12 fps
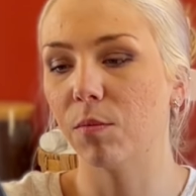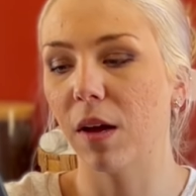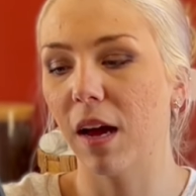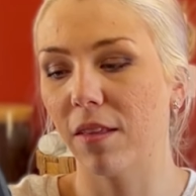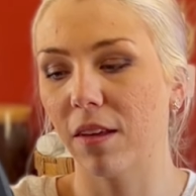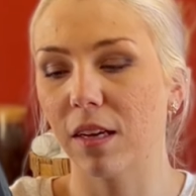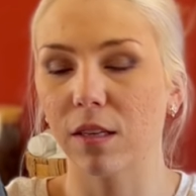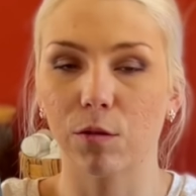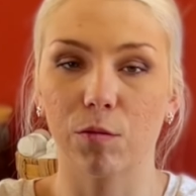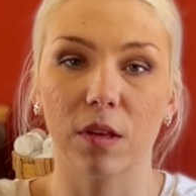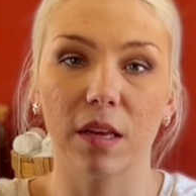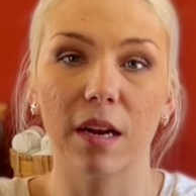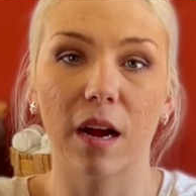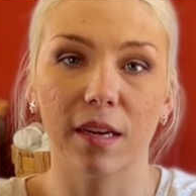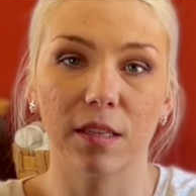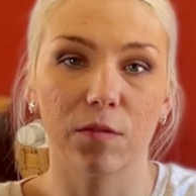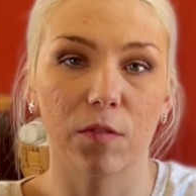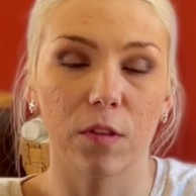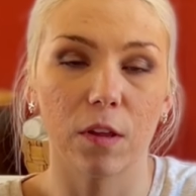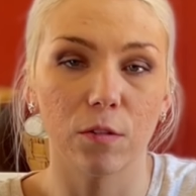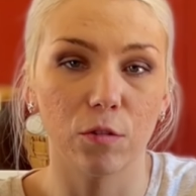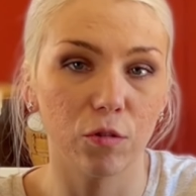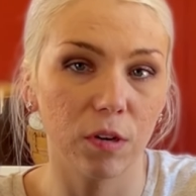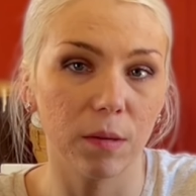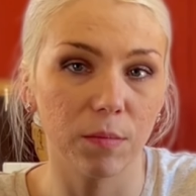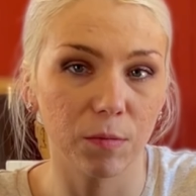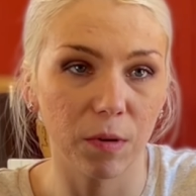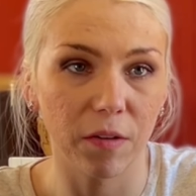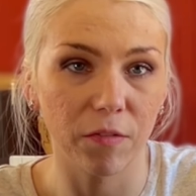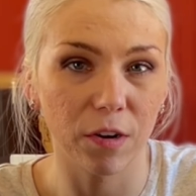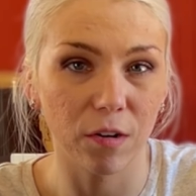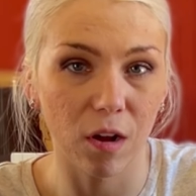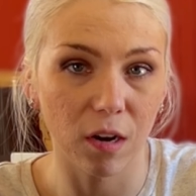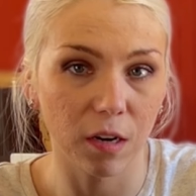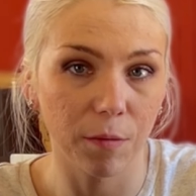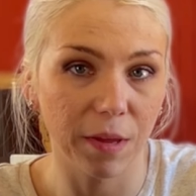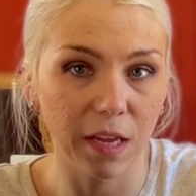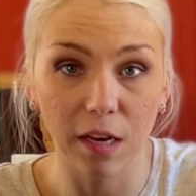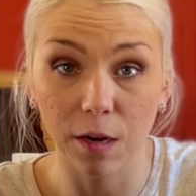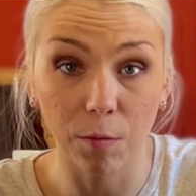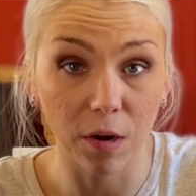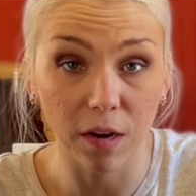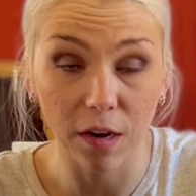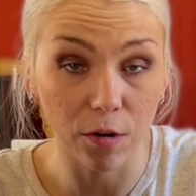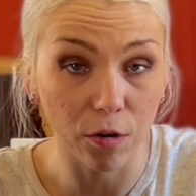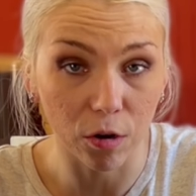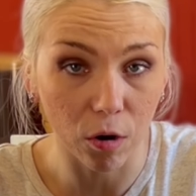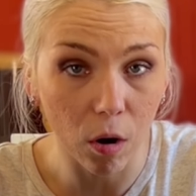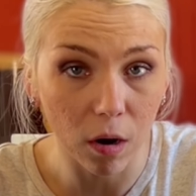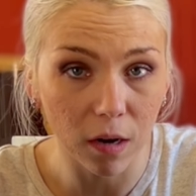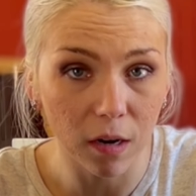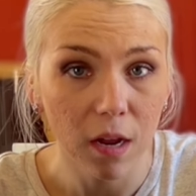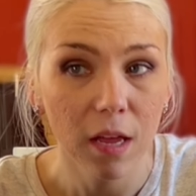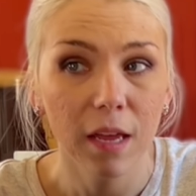but I think it's really nice for those trips whenever you're not going to be anywhere near your car.